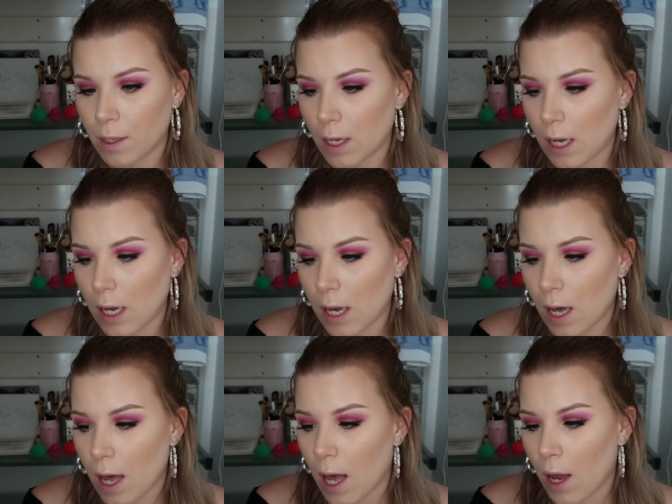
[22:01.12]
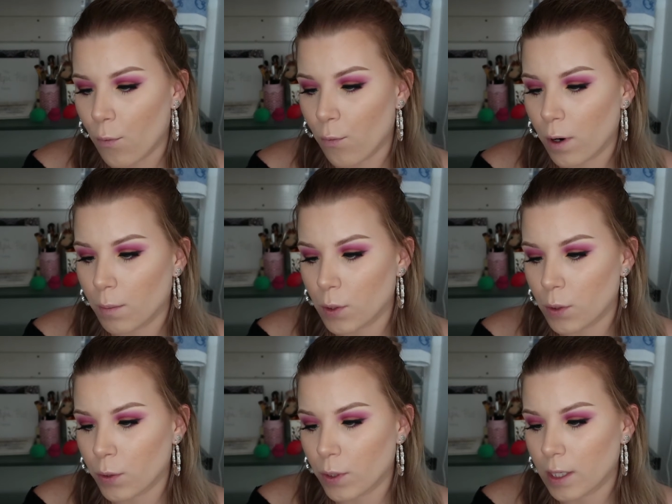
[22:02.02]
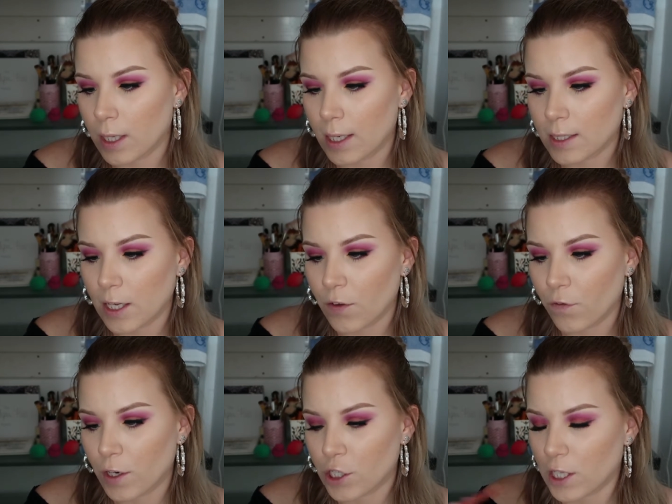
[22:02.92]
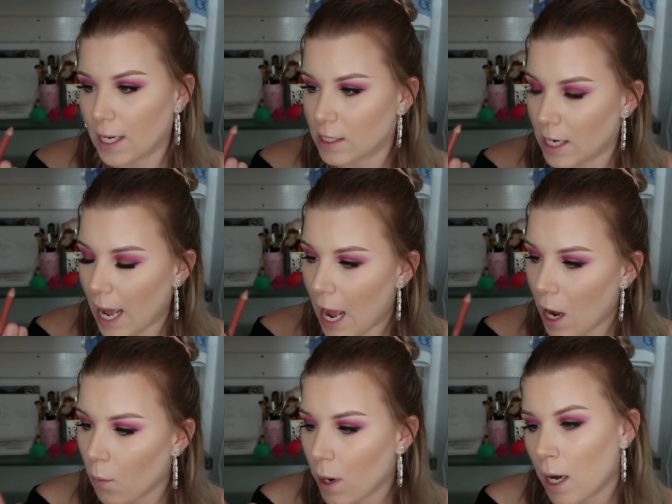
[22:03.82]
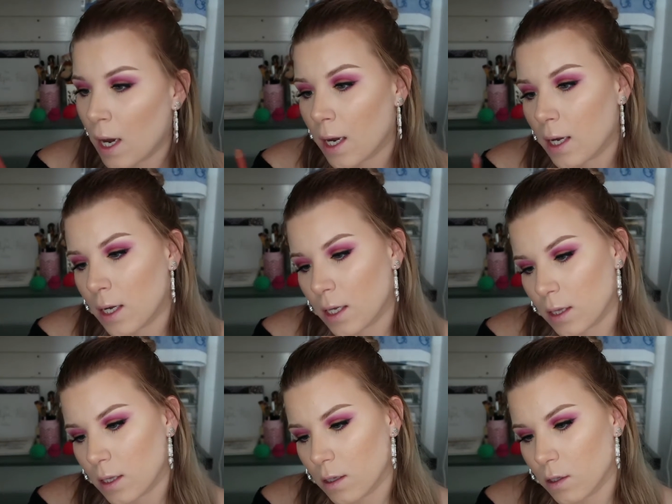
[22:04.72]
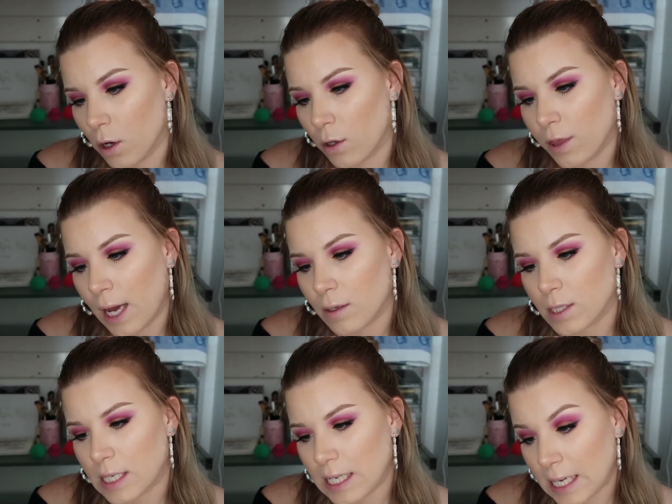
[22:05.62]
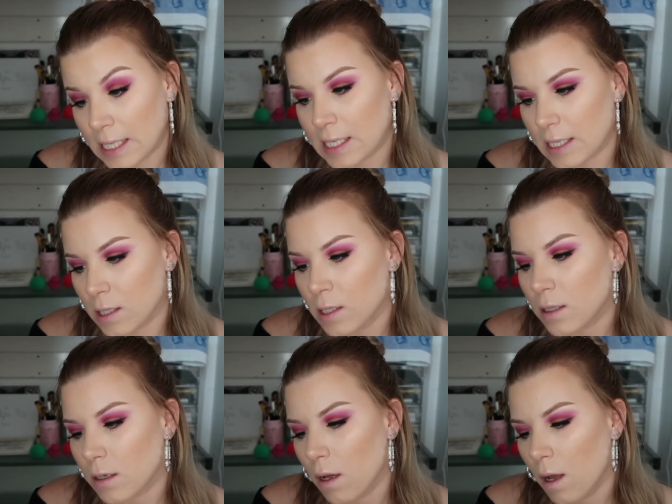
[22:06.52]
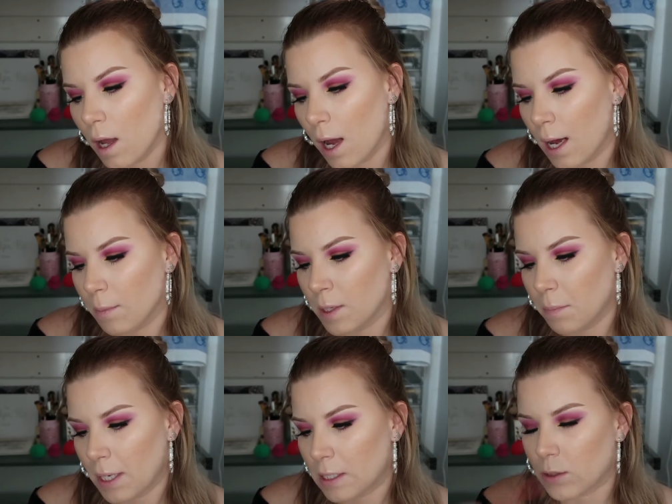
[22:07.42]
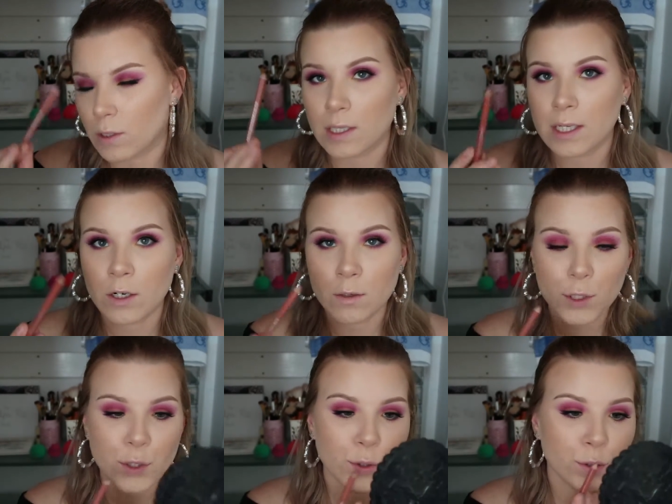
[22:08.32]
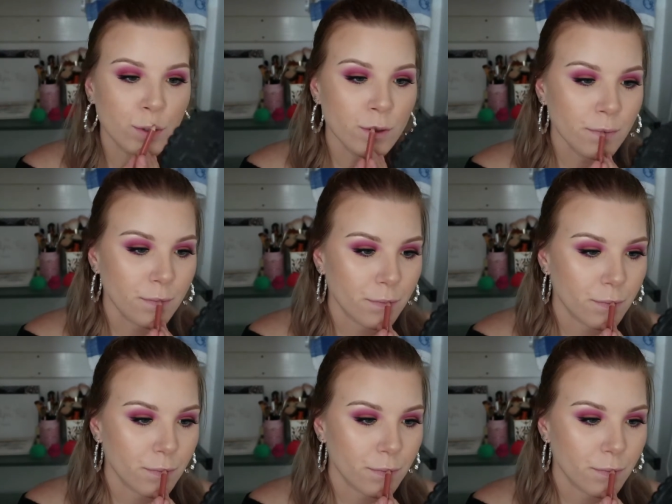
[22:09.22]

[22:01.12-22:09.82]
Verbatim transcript: the Rimmel Lasting Finish 1000 Hour, no, 1000 Kisses um, Lip Pencil in Tiramisu.